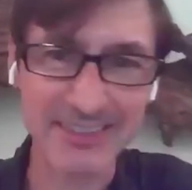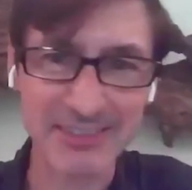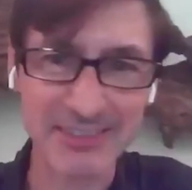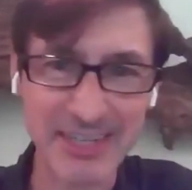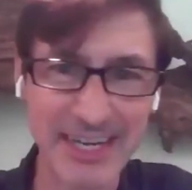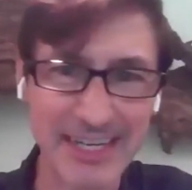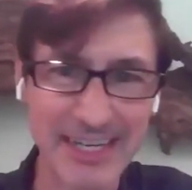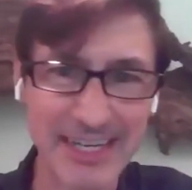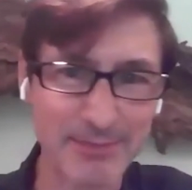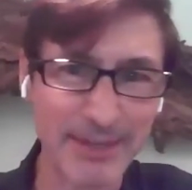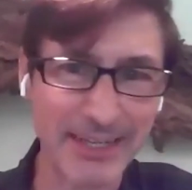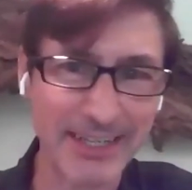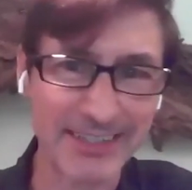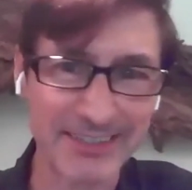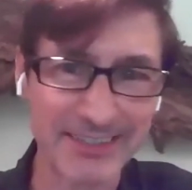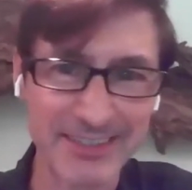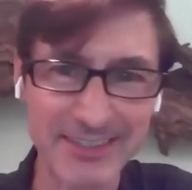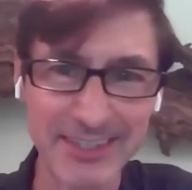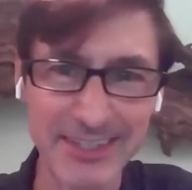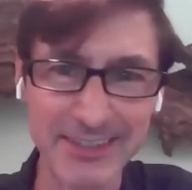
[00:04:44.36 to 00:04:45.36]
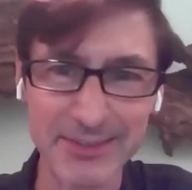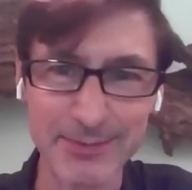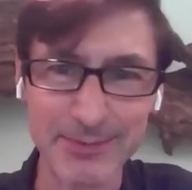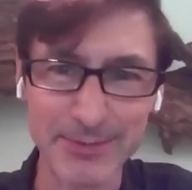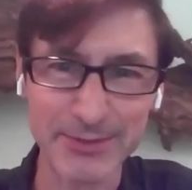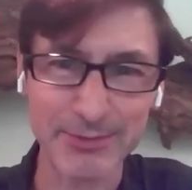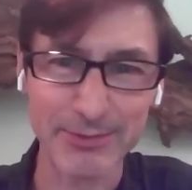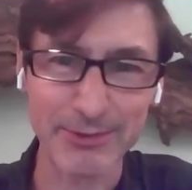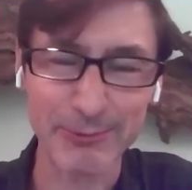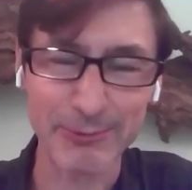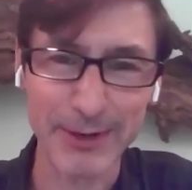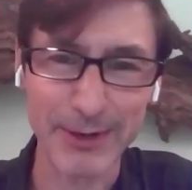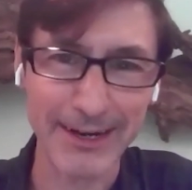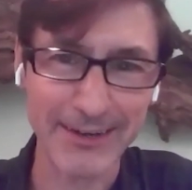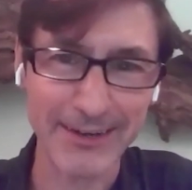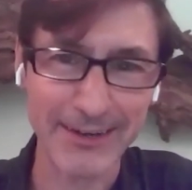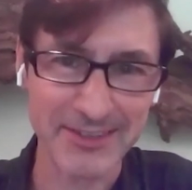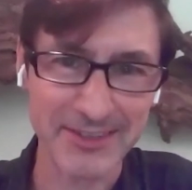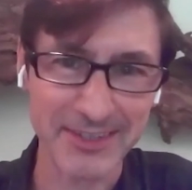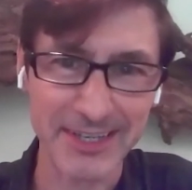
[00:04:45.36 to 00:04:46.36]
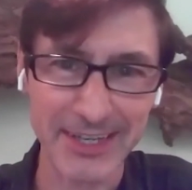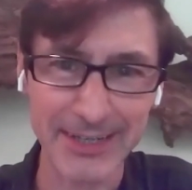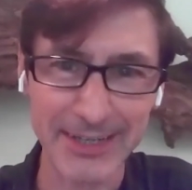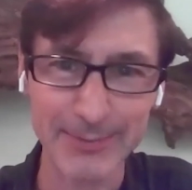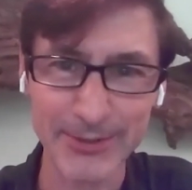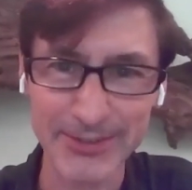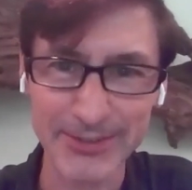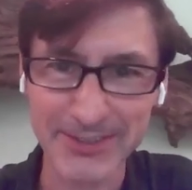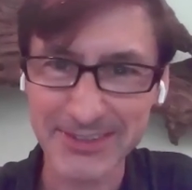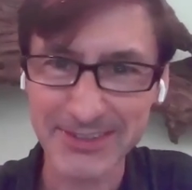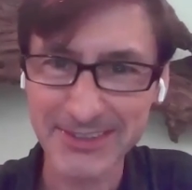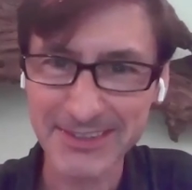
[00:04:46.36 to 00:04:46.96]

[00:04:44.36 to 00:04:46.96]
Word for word: did you guys make a distinction between wires and cables?